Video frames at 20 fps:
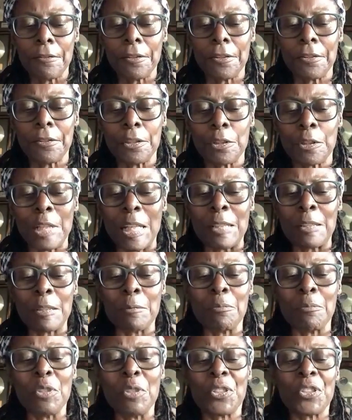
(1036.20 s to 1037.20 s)
and
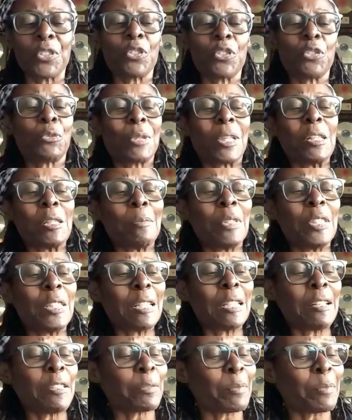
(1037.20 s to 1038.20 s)
musicians would come and
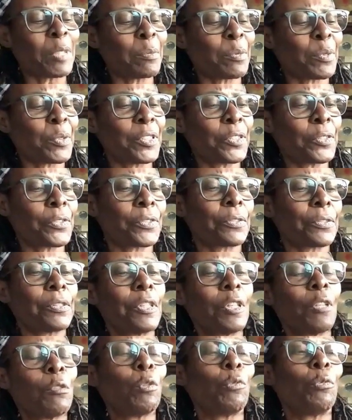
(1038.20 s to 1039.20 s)
ask my producer,
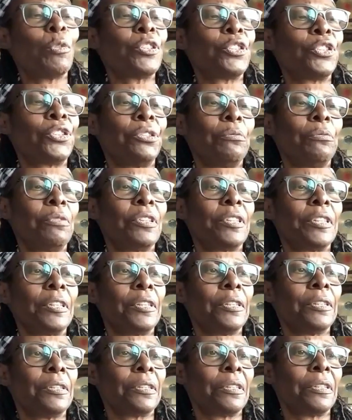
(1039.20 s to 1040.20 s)
well, what does she
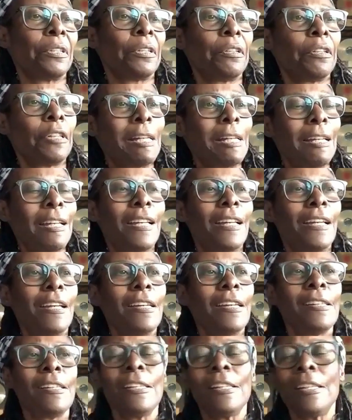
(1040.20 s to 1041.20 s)
want here?
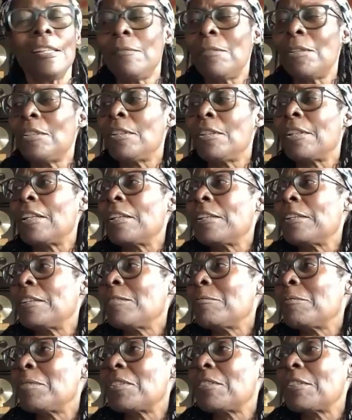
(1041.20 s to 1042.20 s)
And he would look at
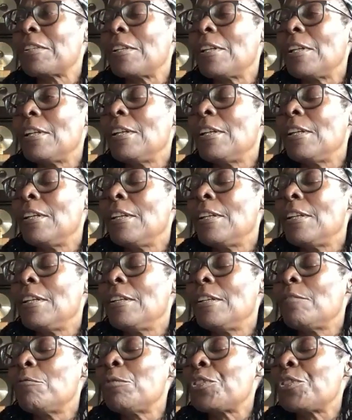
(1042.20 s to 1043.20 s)
them and say,
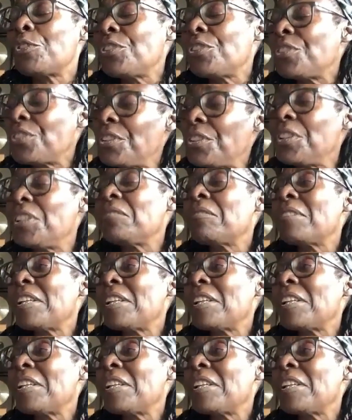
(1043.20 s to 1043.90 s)
well, she's sitting